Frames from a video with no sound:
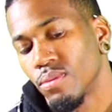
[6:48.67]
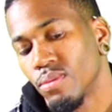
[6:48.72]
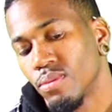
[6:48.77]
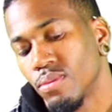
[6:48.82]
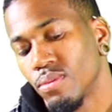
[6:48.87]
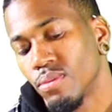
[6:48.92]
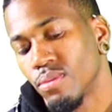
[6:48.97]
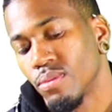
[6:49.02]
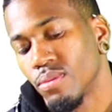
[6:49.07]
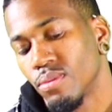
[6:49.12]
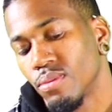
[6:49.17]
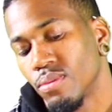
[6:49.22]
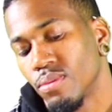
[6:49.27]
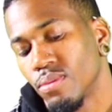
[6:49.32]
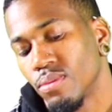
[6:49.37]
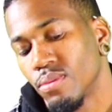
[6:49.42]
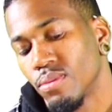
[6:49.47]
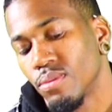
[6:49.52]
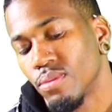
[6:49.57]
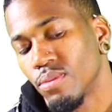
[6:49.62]

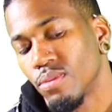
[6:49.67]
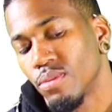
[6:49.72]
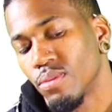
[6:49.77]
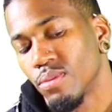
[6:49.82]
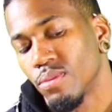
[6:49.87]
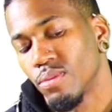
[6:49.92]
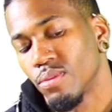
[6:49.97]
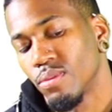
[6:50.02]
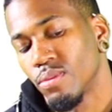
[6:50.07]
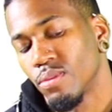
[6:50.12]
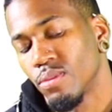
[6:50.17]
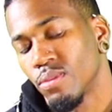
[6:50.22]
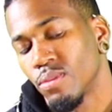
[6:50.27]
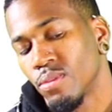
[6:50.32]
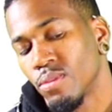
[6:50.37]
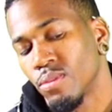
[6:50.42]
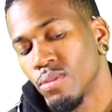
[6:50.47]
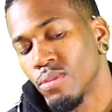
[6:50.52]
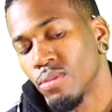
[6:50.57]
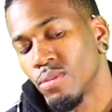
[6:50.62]

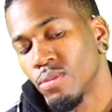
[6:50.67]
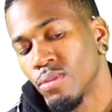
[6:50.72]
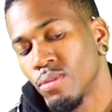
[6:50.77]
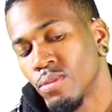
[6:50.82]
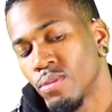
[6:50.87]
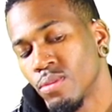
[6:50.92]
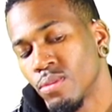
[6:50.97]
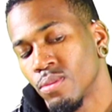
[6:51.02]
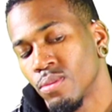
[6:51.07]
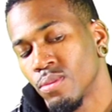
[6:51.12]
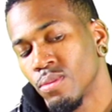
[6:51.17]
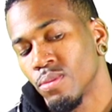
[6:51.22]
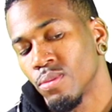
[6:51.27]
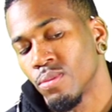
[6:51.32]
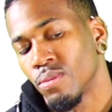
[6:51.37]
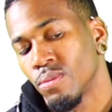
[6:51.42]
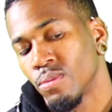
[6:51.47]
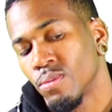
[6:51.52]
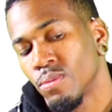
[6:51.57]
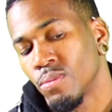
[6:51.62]

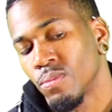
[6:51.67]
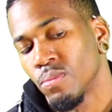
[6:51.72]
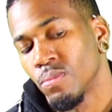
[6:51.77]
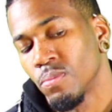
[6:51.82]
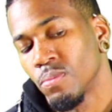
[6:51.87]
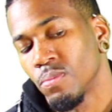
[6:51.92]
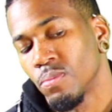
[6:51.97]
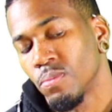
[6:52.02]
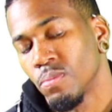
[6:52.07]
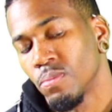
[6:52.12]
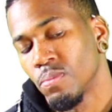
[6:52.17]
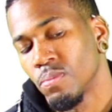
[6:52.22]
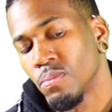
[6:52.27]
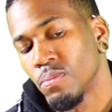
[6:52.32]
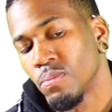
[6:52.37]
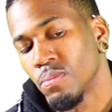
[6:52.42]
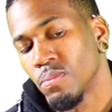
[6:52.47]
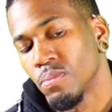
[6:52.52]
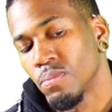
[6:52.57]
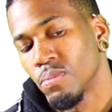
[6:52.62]

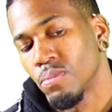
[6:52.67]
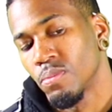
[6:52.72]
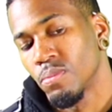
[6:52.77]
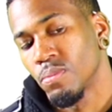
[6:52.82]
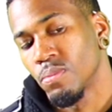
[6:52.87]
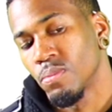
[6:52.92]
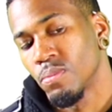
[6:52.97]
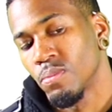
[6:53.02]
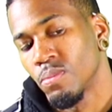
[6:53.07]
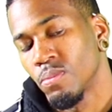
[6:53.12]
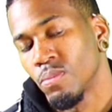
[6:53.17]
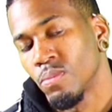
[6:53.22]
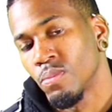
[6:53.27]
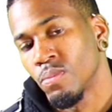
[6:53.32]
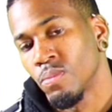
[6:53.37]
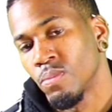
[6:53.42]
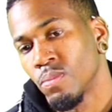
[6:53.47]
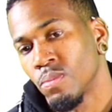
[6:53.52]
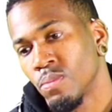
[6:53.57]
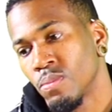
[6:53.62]
[no speech]